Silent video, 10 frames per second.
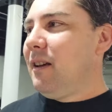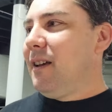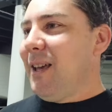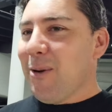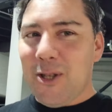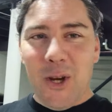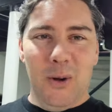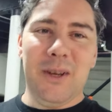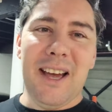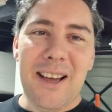there were
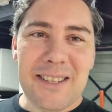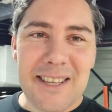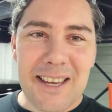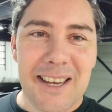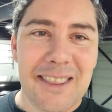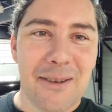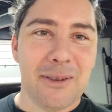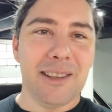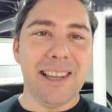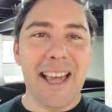two cars there that were
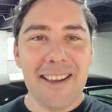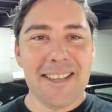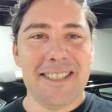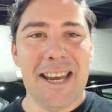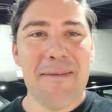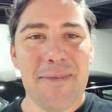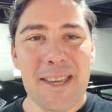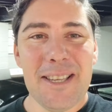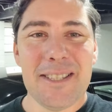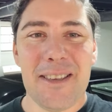the loudest damn
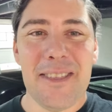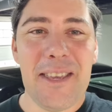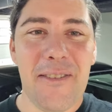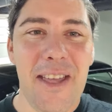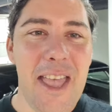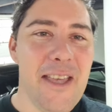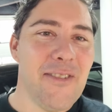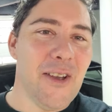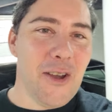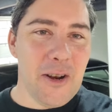things I think I've ever
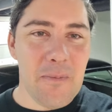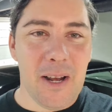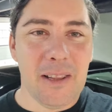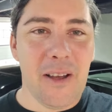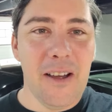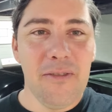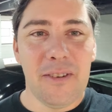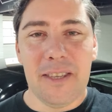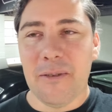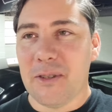heard in my life. I
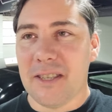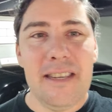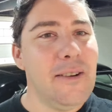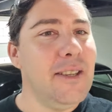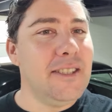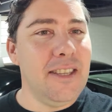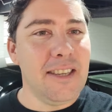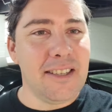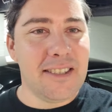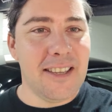think it was a Series
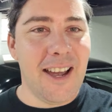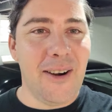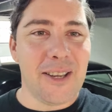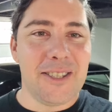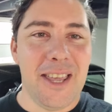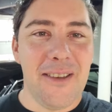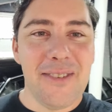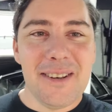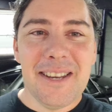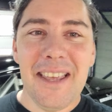6
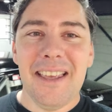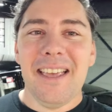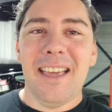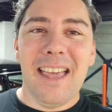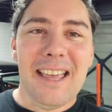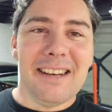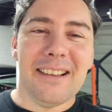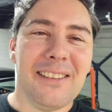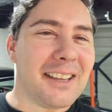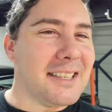RX-7 and uh,
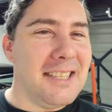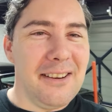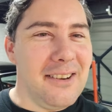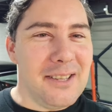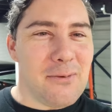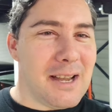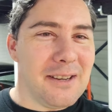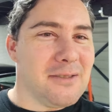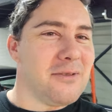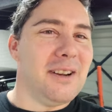like a Series 1 to
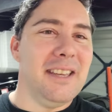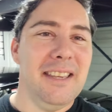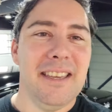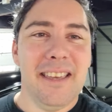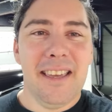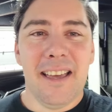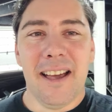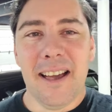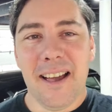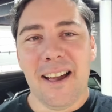3
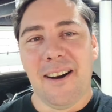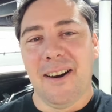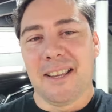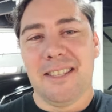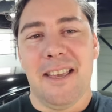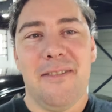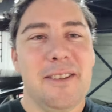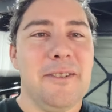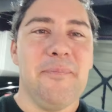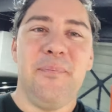uh,
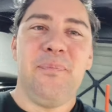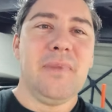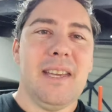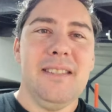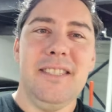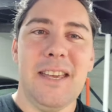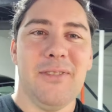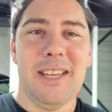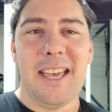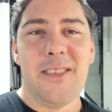RX-7.
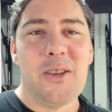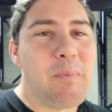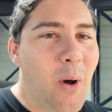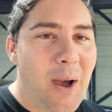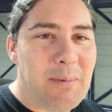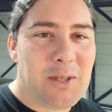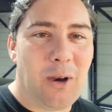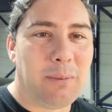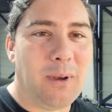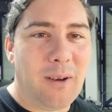Definitely had those pipes
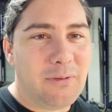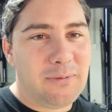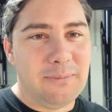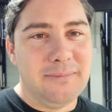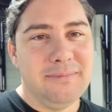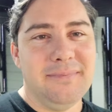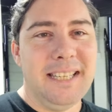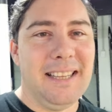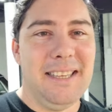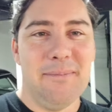chopped off
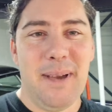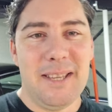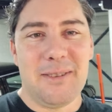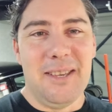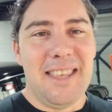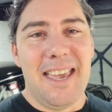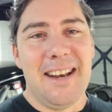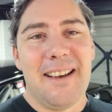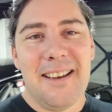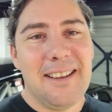nearly basically at the
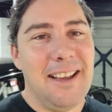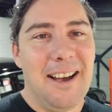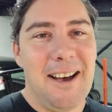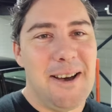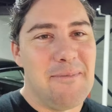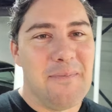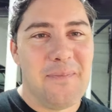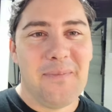header. Um,